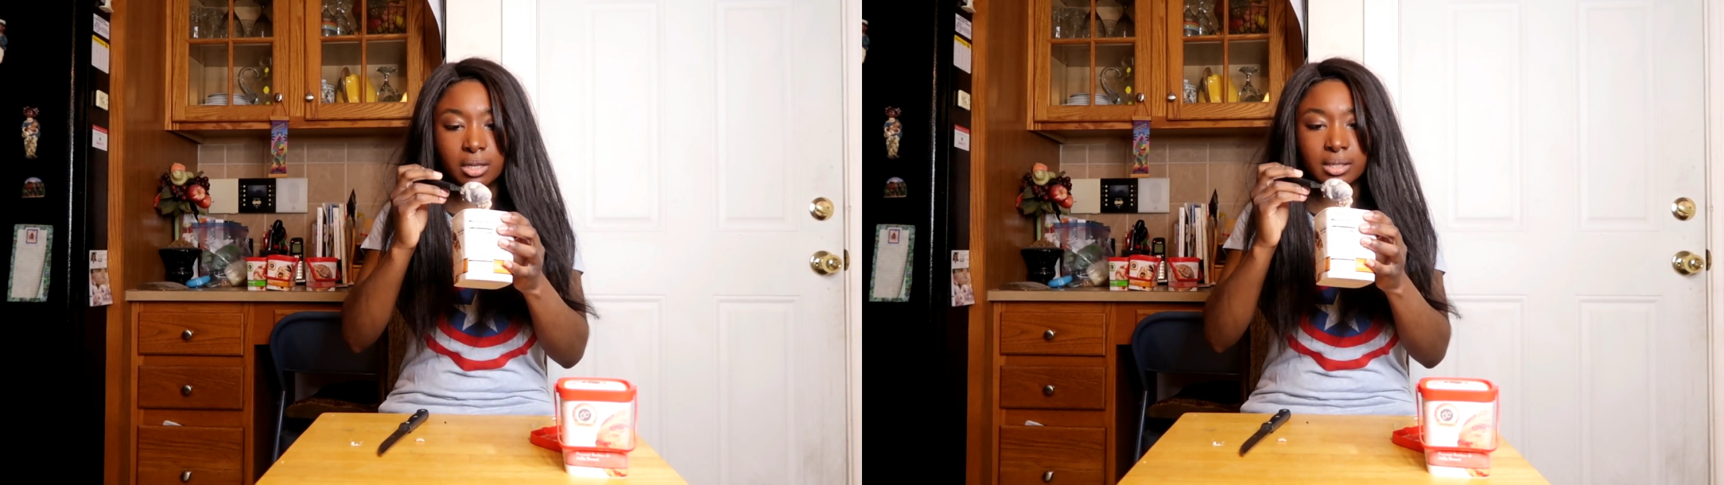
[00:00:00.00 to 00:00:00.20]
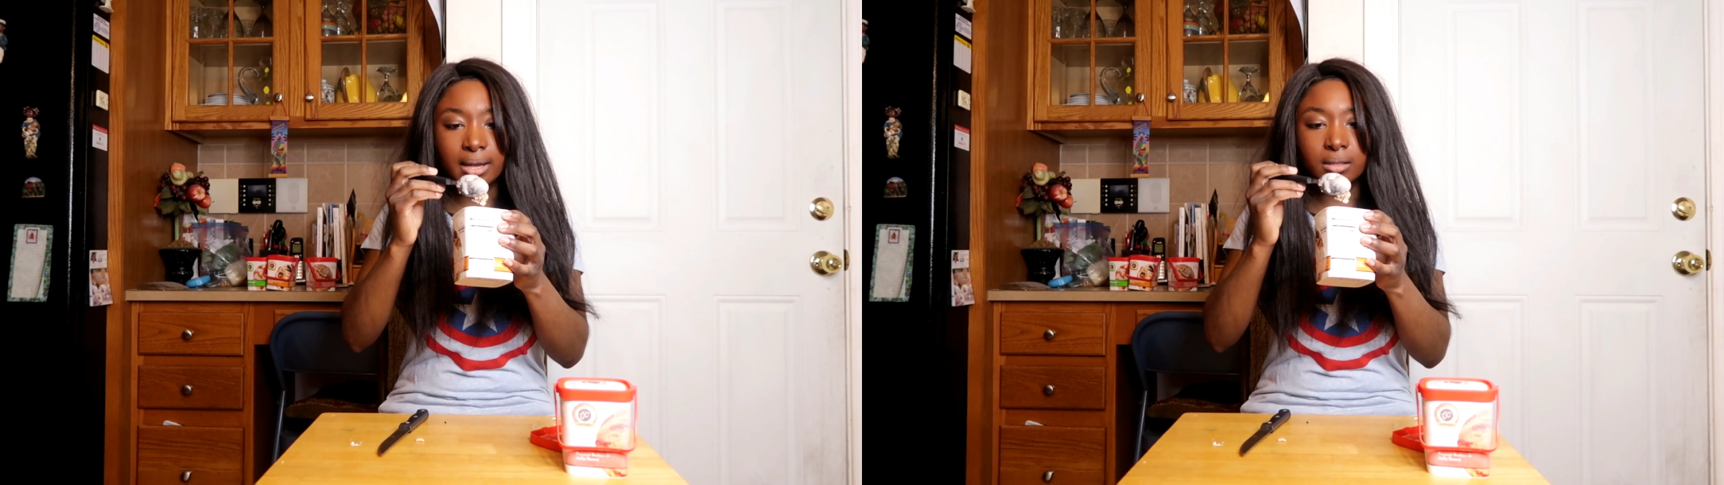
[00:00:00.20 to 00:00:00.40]

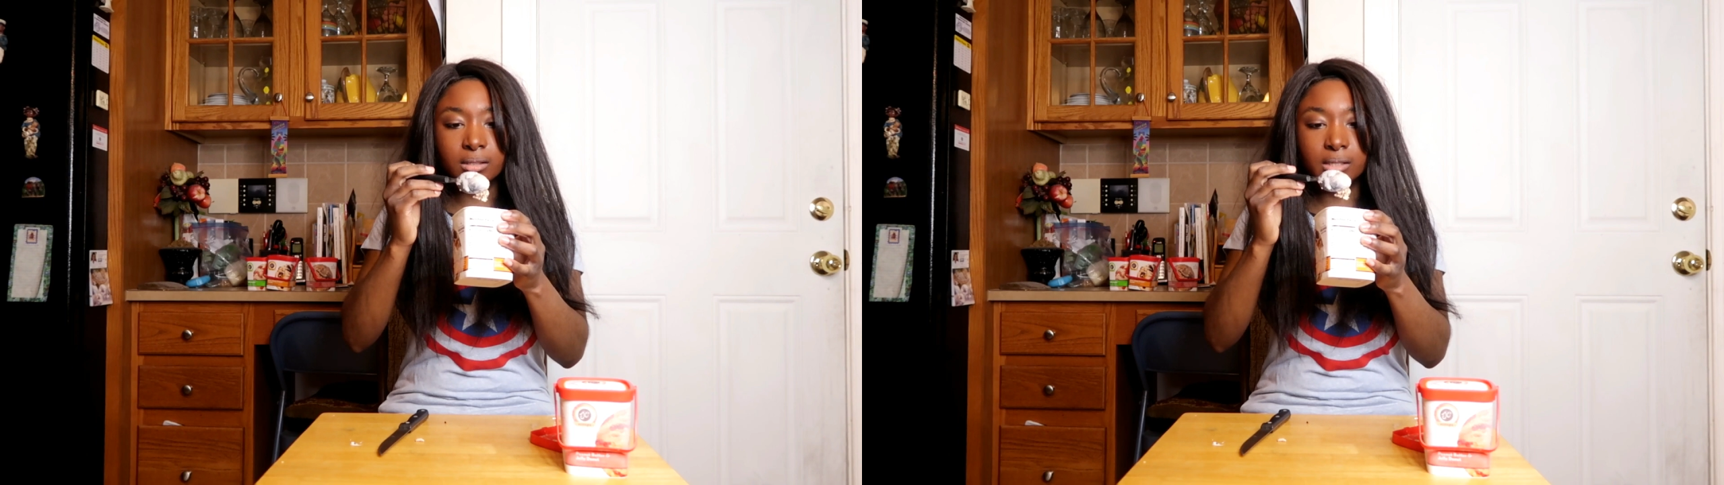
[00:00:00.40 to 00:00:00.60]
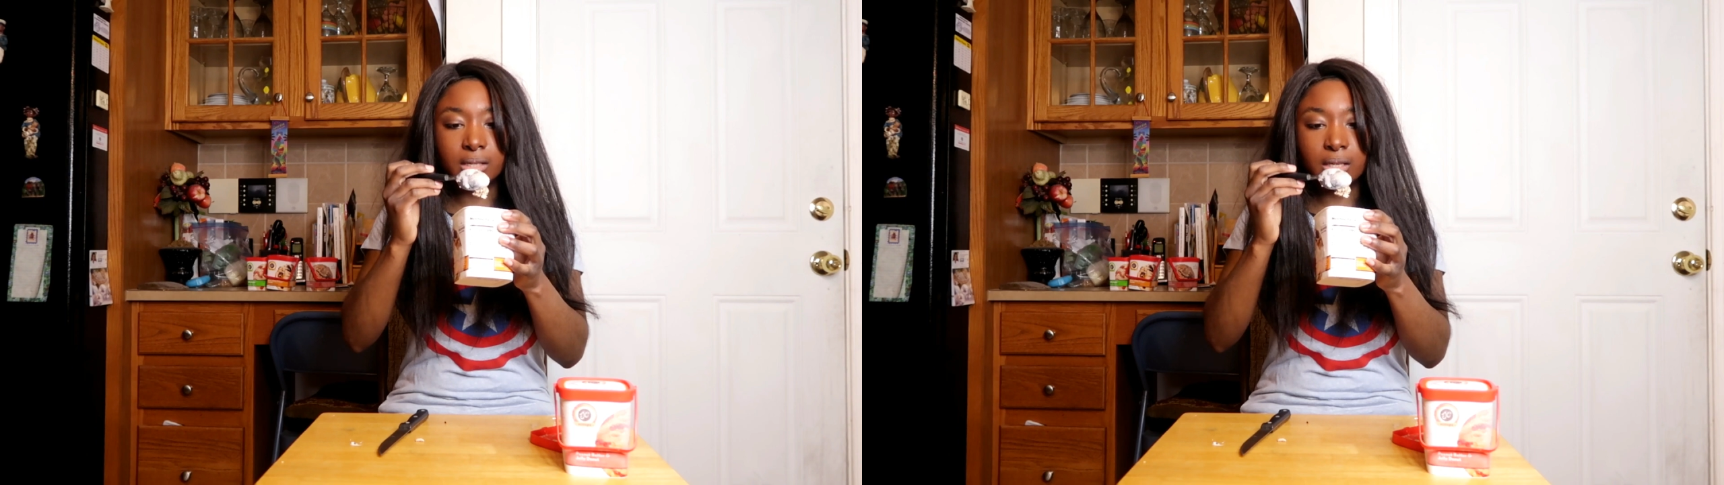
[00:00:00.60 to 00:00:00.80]
because I
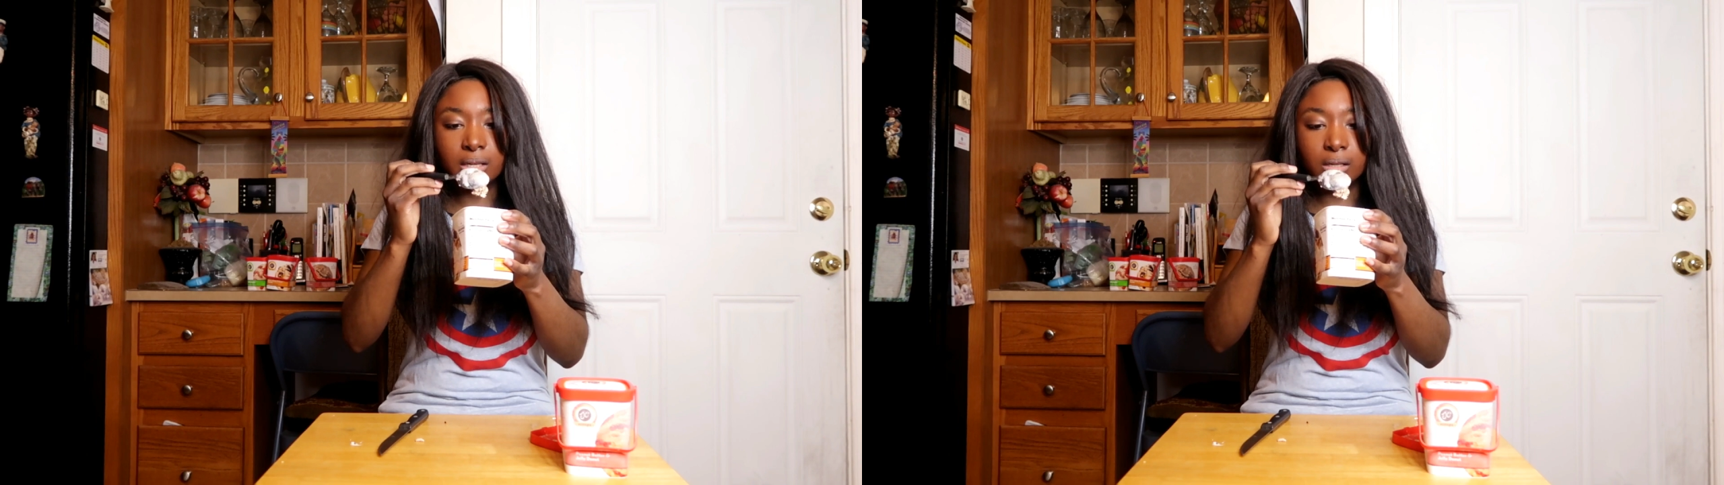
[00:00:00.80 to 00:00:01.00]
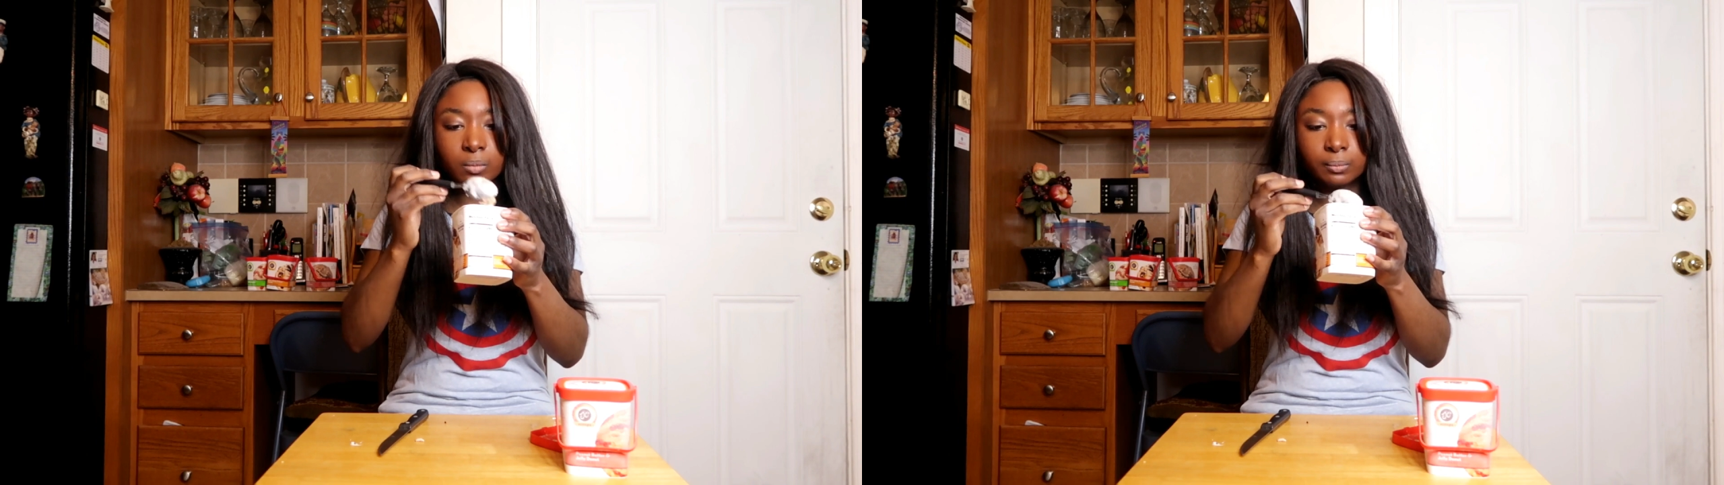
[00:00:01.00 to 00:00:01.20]
can
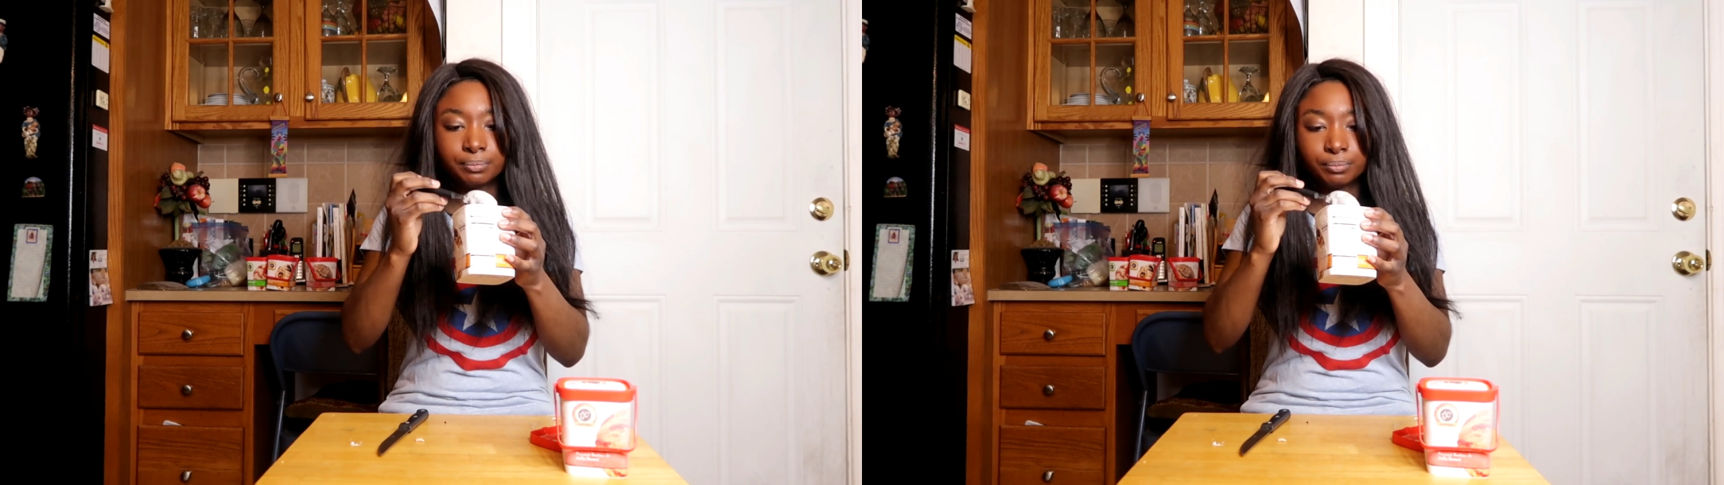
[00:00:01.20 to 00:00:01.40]
see